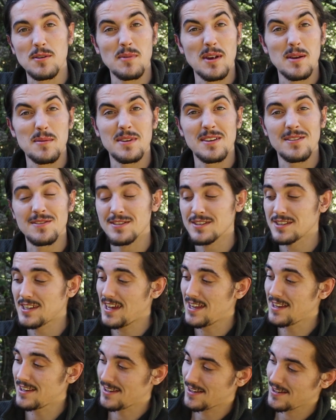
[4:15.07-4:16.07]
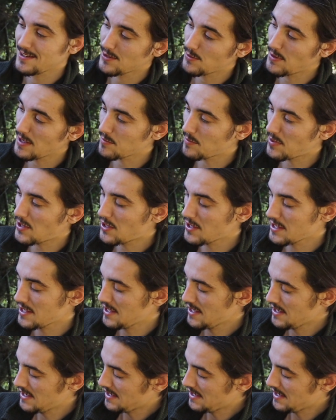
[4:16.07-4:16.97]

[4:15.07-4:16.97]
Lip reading: maybe even 10. Quick bite.